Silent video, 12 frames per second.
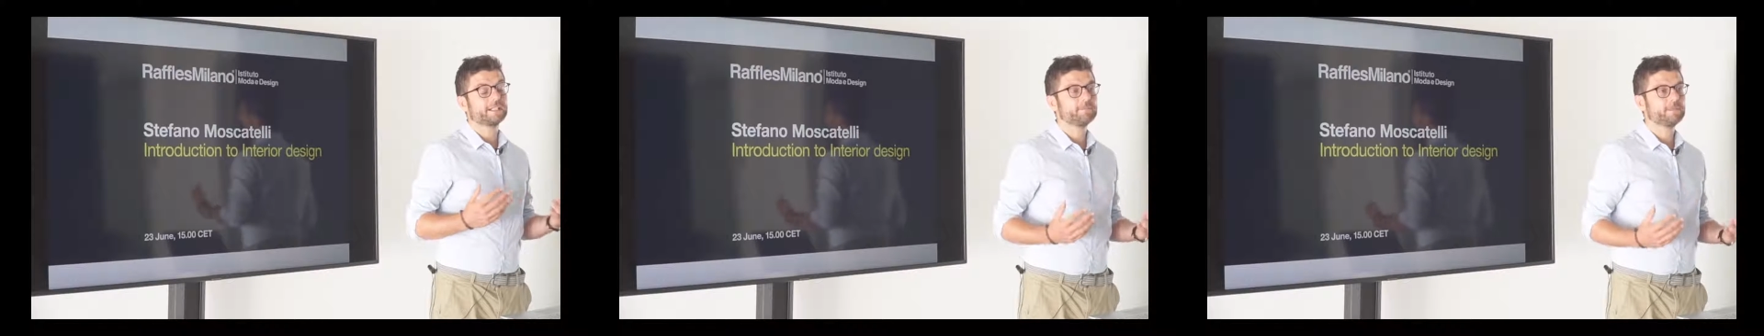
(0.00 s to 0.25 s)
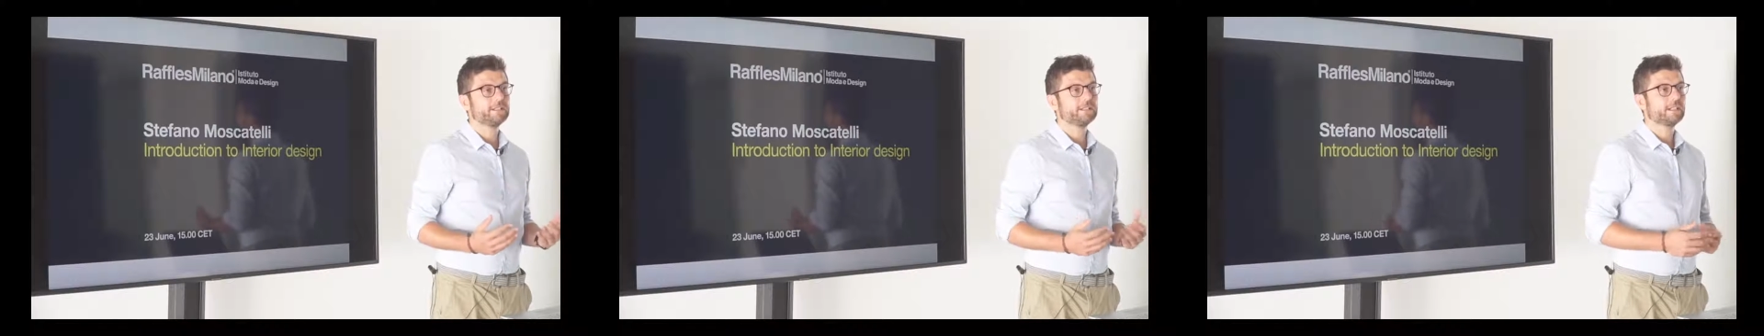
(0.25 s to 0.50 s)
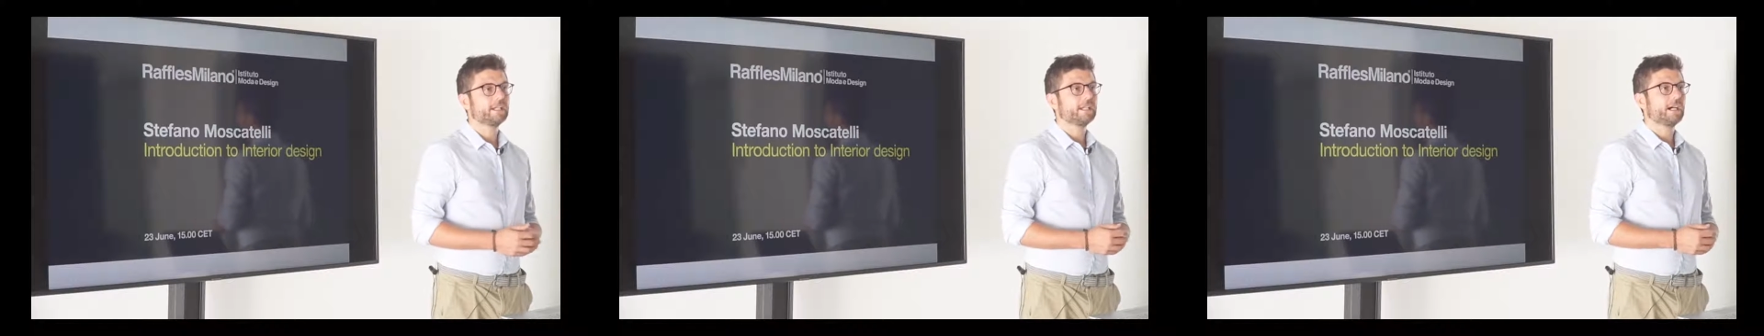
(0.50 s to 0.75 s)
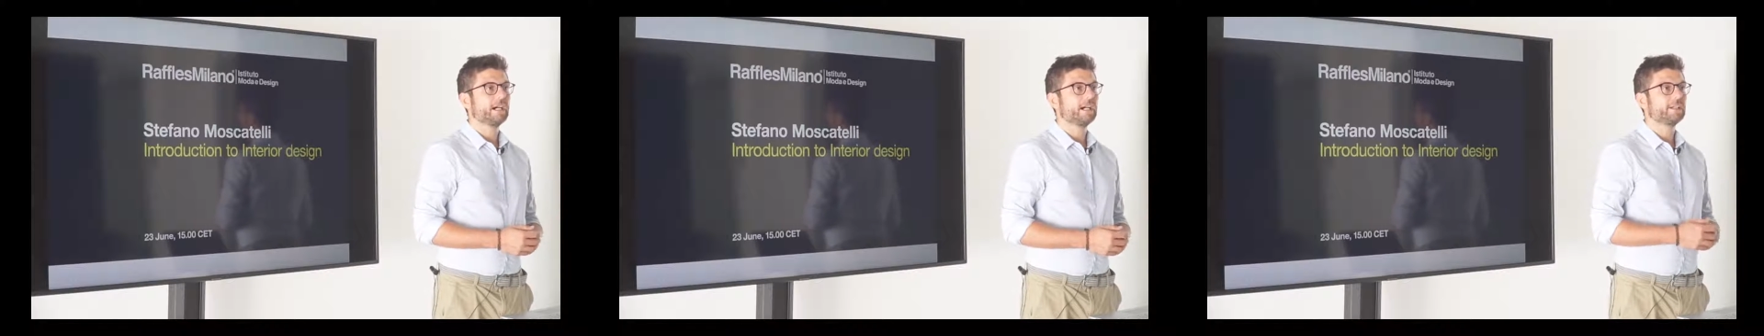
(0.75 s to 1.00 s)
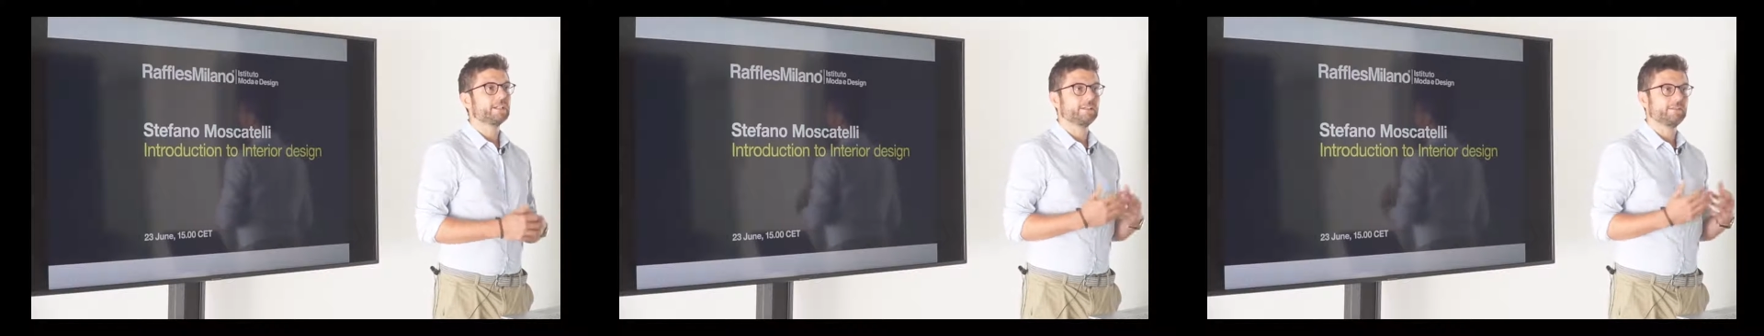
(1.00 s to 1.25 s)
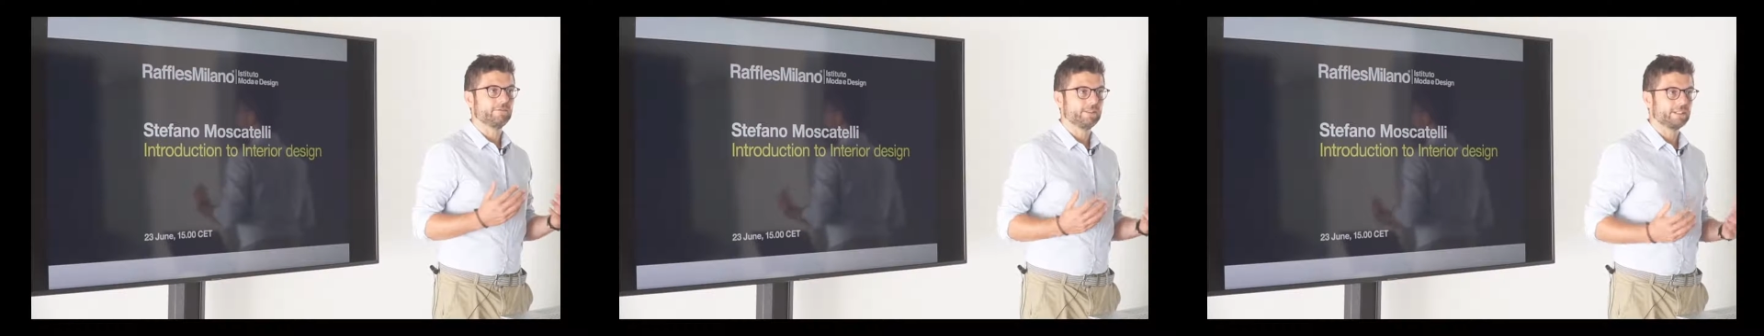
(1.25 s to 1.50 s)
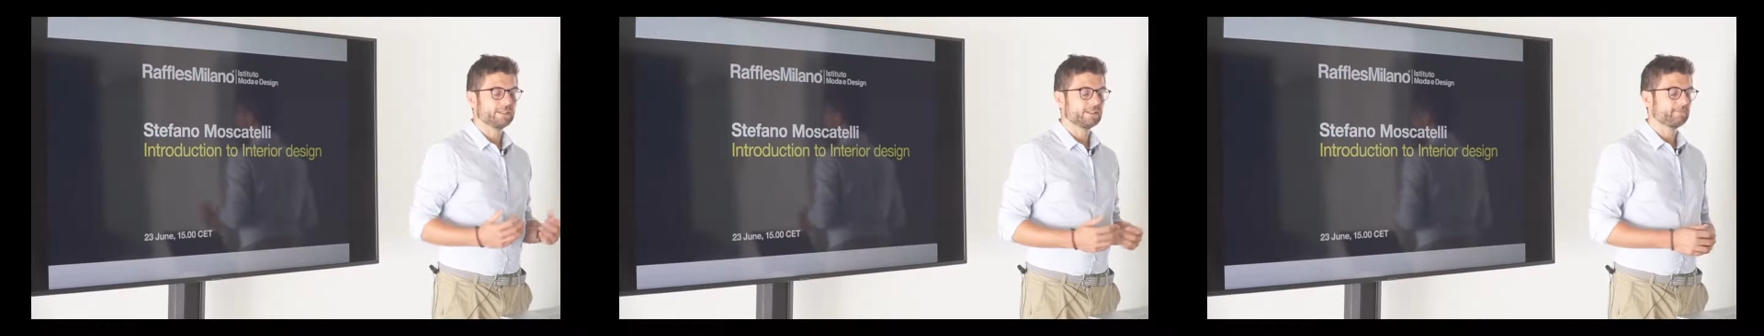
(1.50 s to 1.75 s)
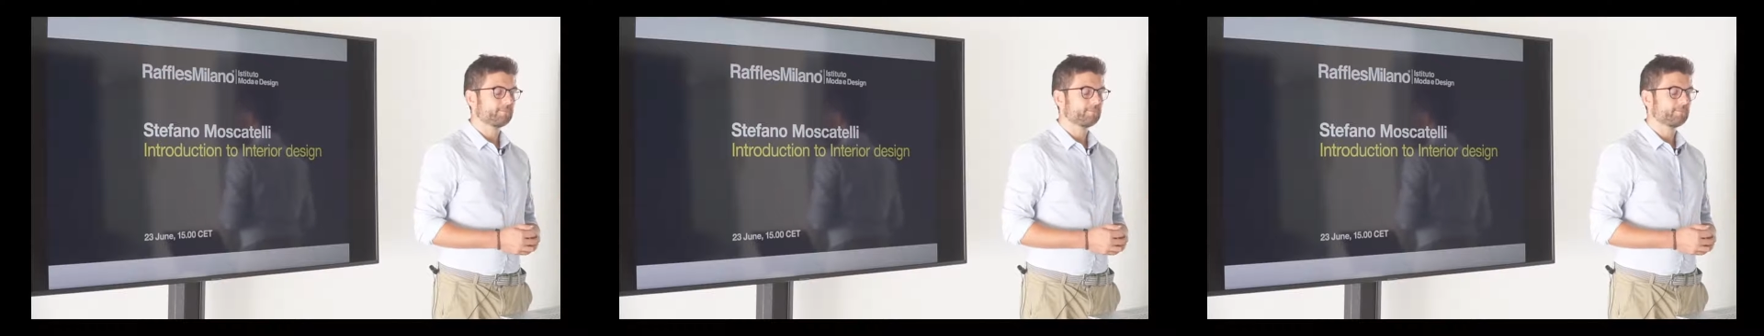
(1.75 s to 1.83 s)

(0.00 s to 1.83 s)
can be are infinite.